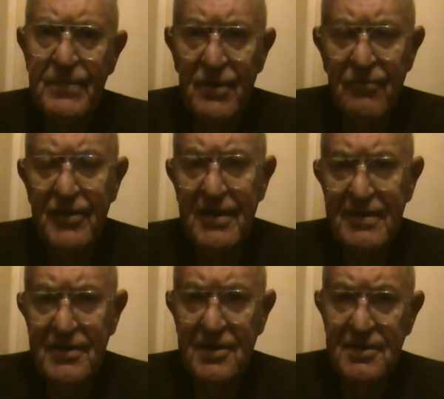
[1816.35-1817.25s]
don't forget
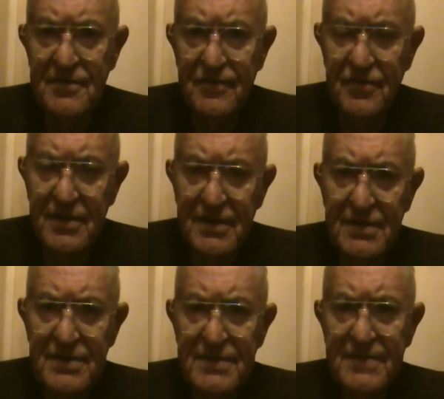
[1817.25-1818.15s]
to tell your
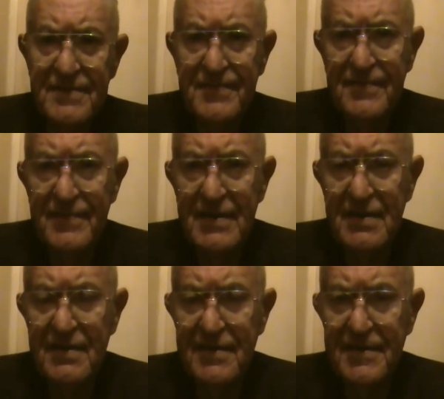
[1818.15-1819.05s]
friends
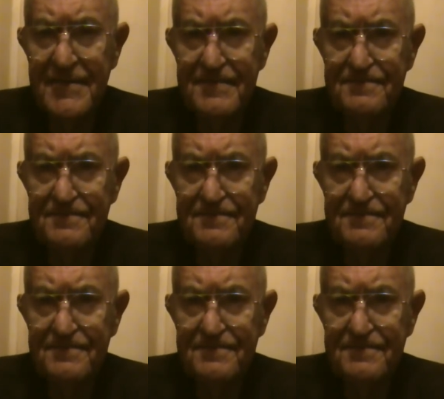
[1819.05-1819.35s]
that